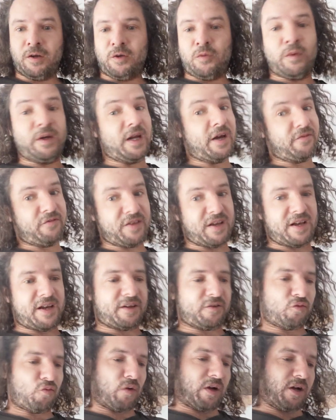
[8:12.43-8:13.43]
We love
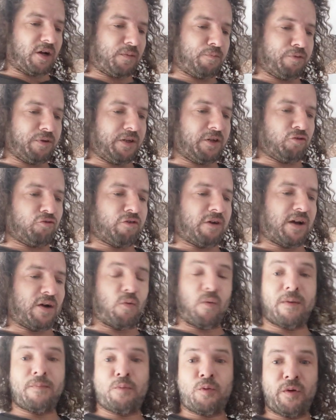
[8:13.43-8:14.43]
that as well. Brilliant track,
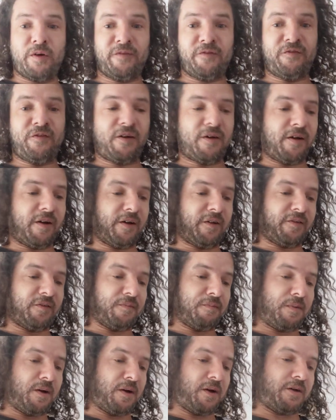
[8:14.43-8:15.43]
1.5
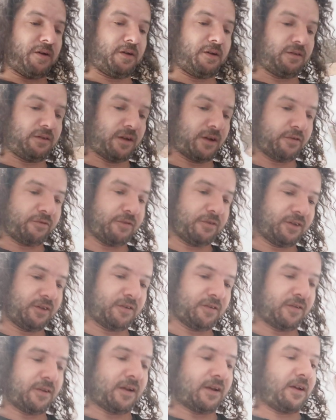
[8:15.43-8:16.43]
miles over in the
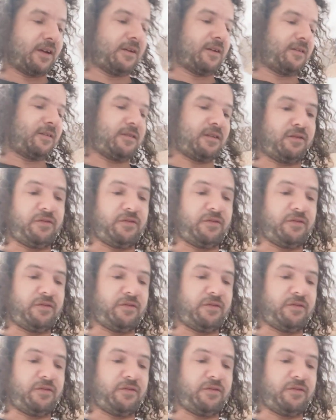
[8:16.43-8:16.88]
States.